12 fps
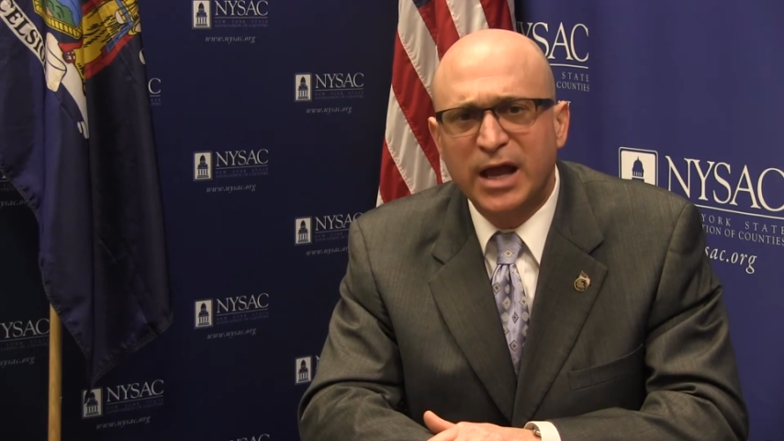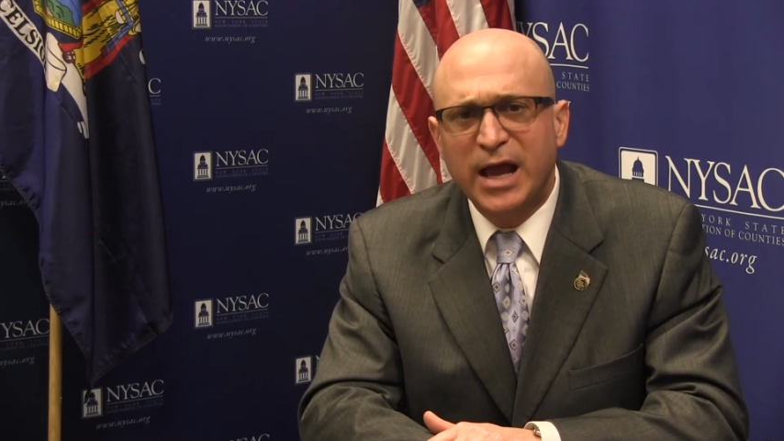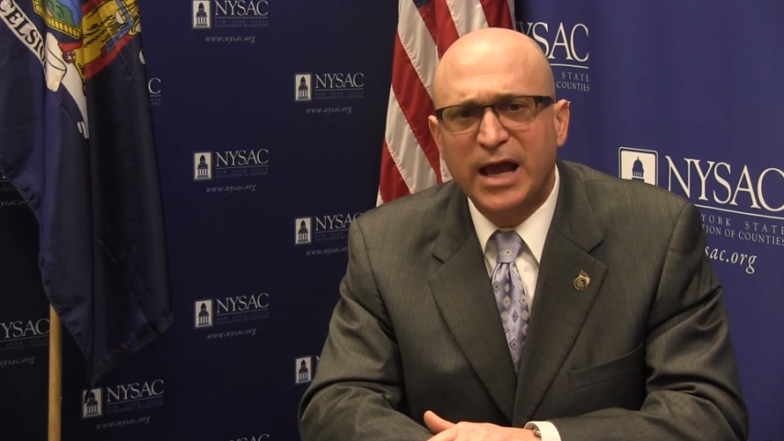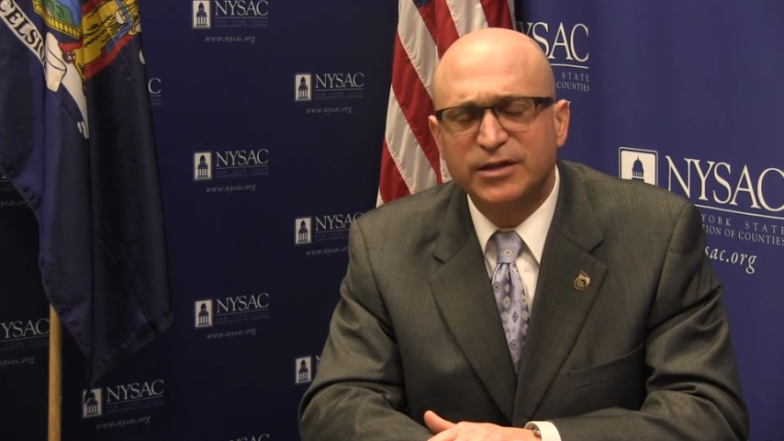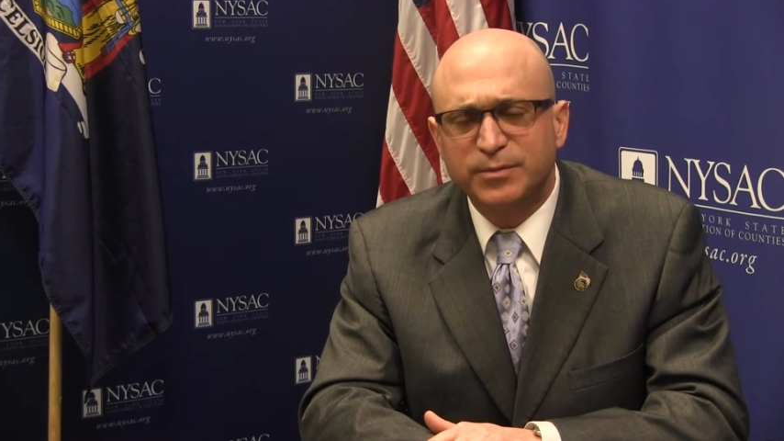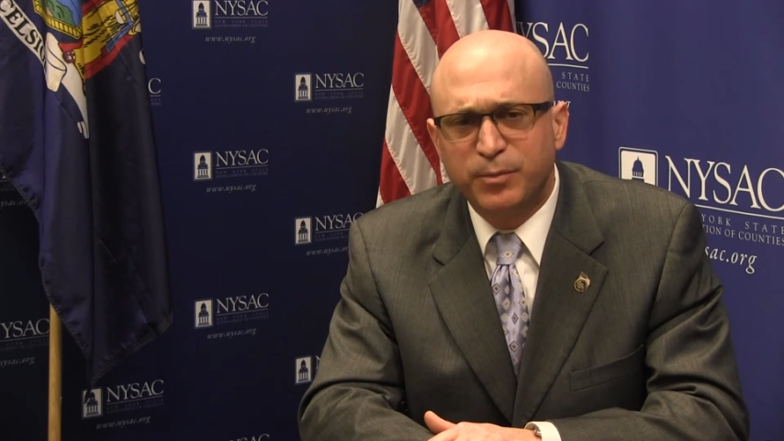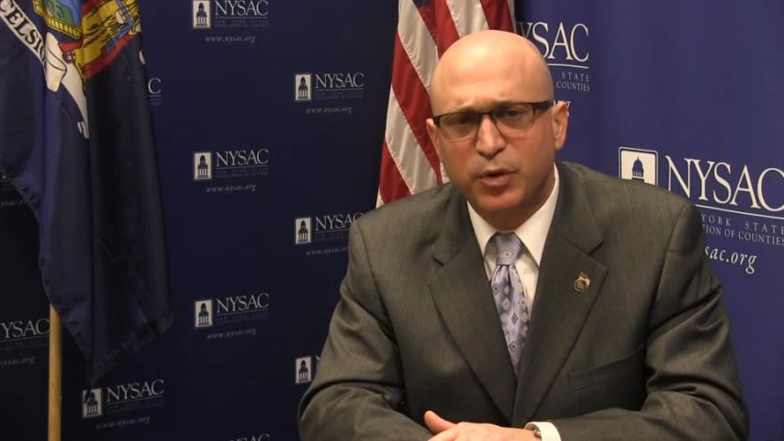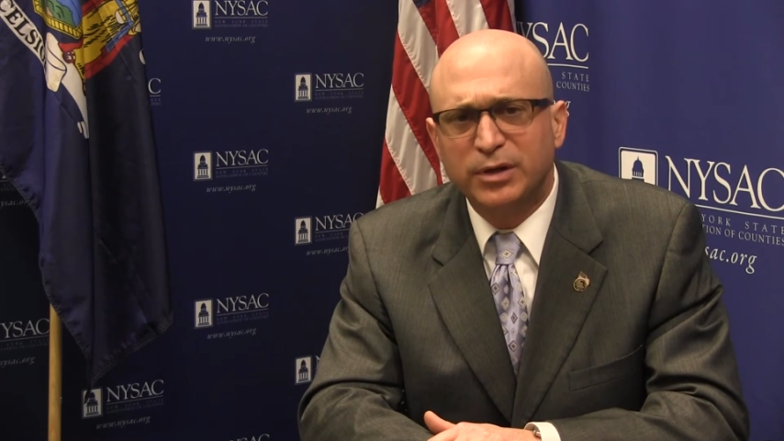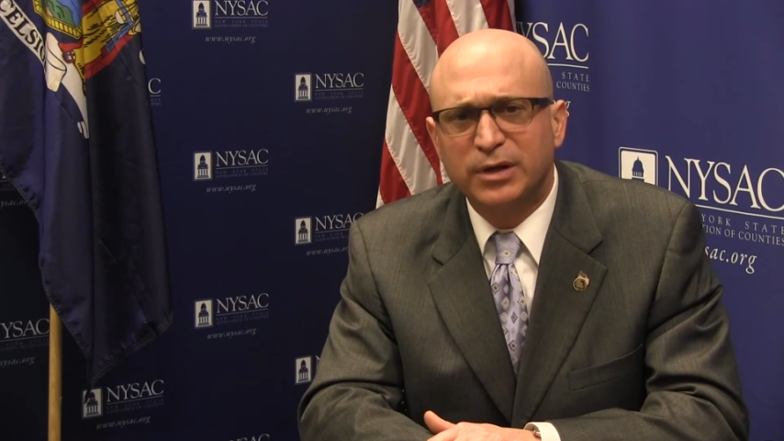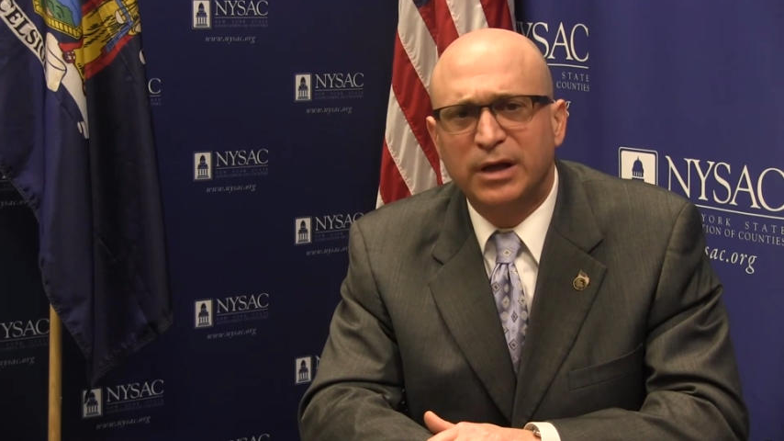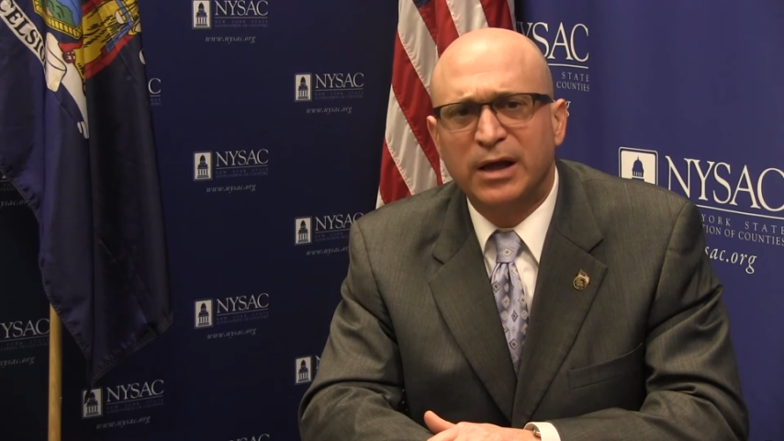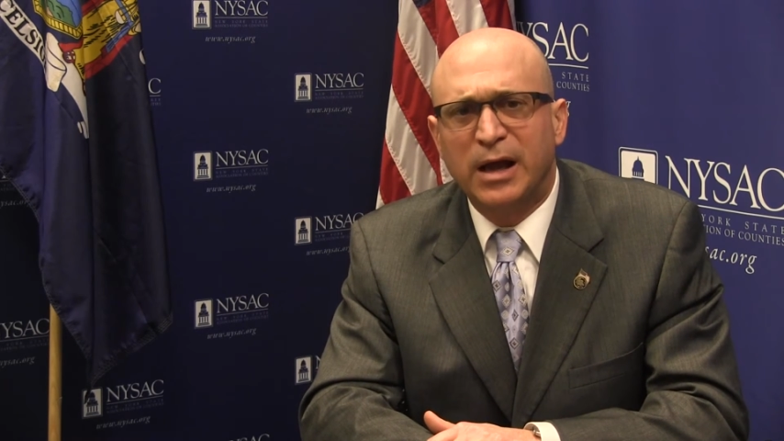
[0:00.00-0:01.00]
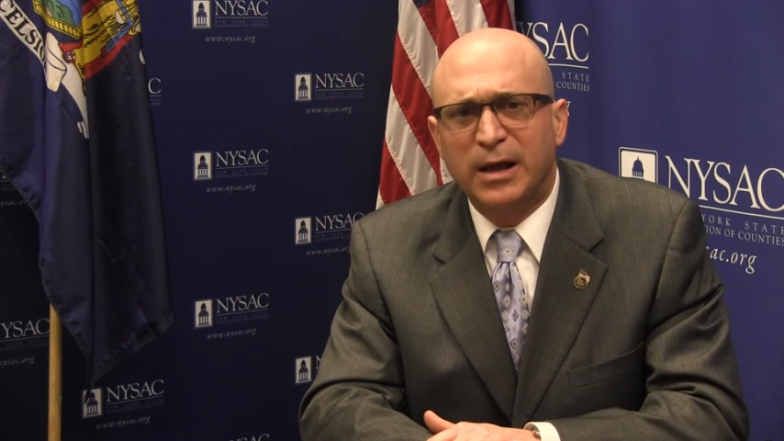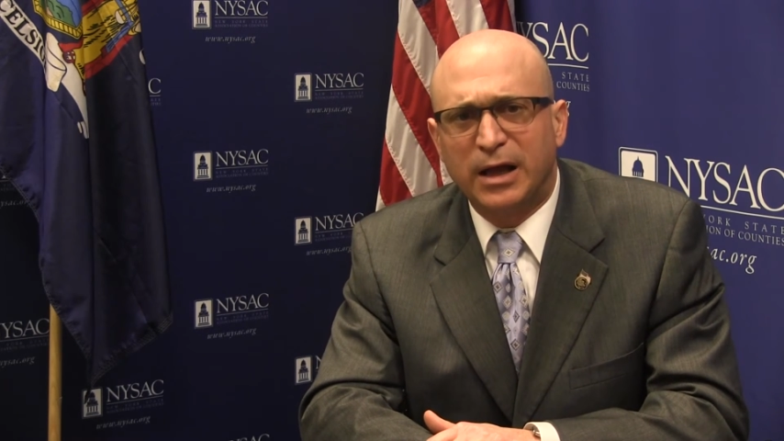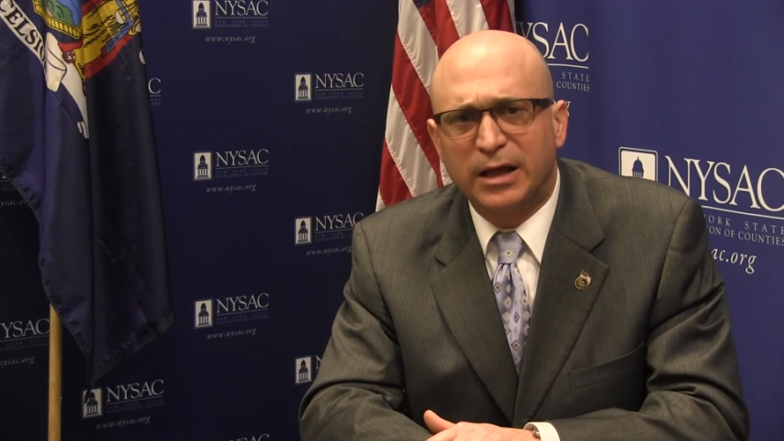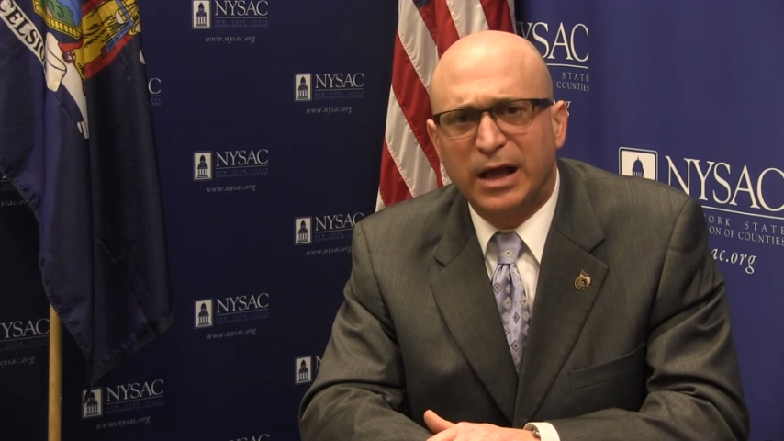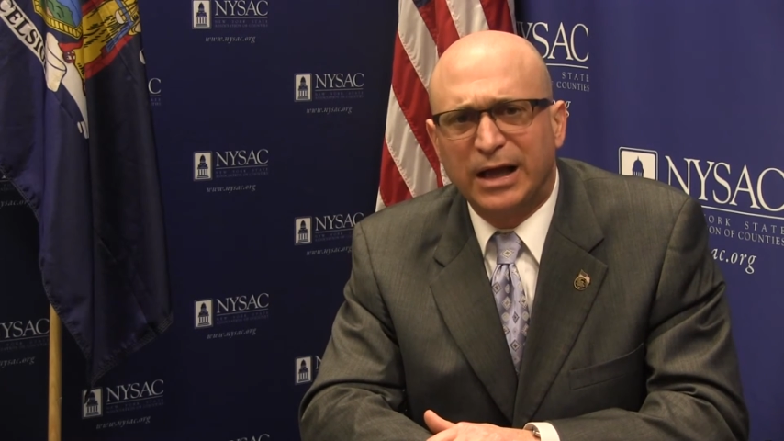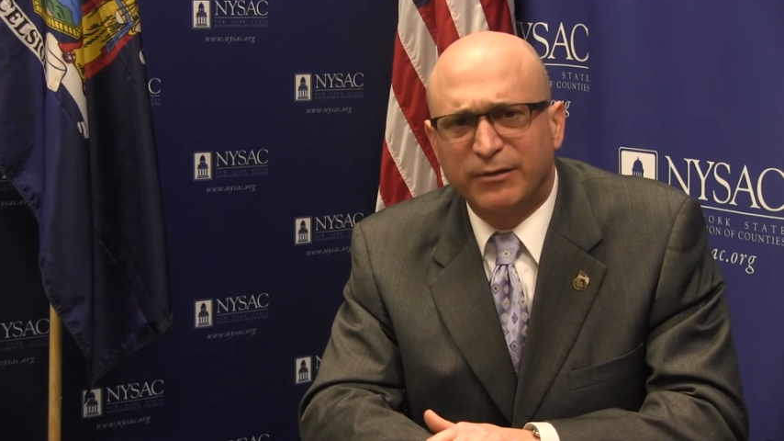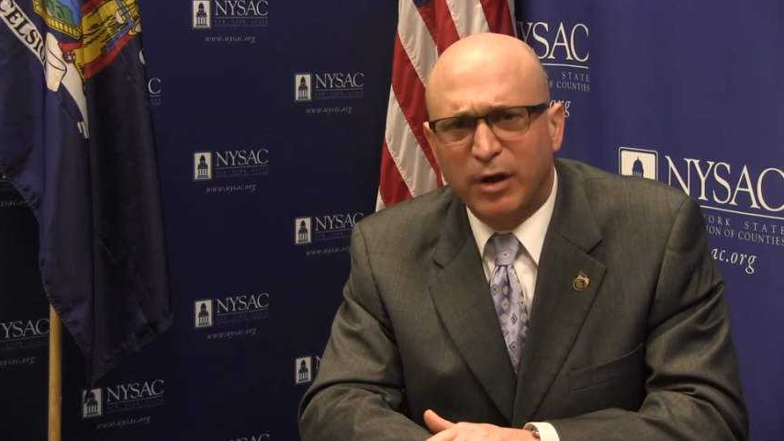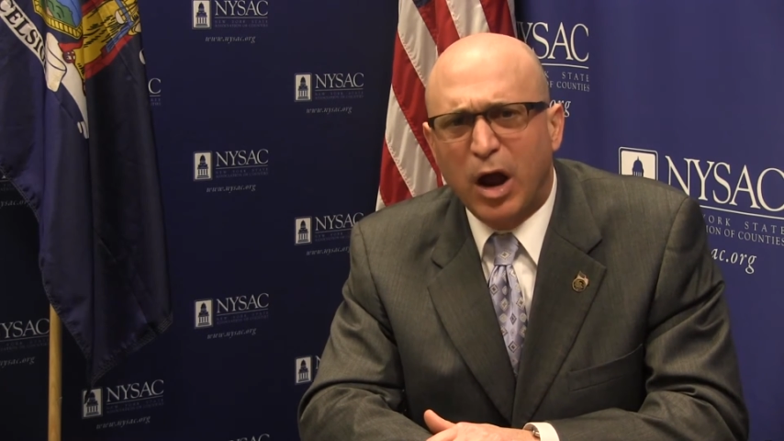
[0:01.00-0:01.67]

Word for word: has put a,